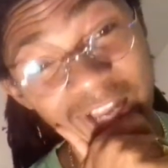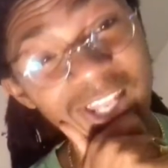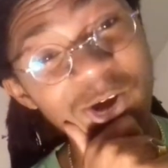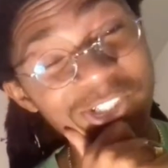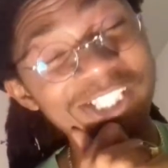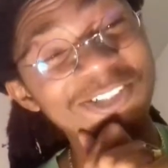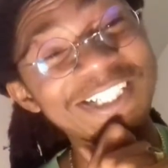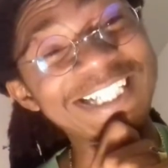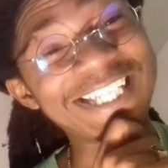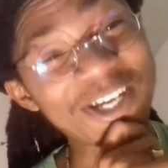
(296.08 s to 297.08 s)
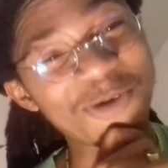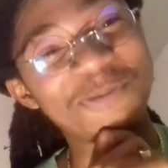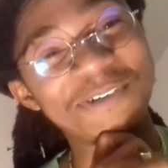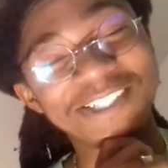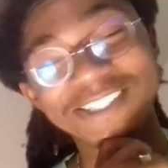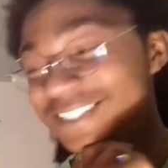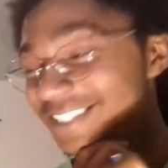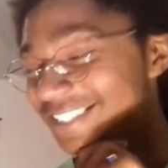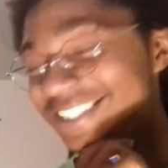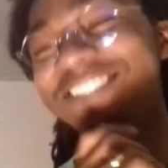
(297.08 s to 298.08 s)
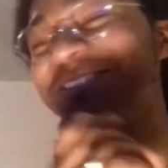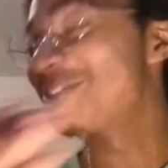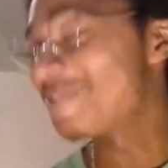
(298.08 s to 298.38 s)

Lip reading: they closing on the deal, bruh. We're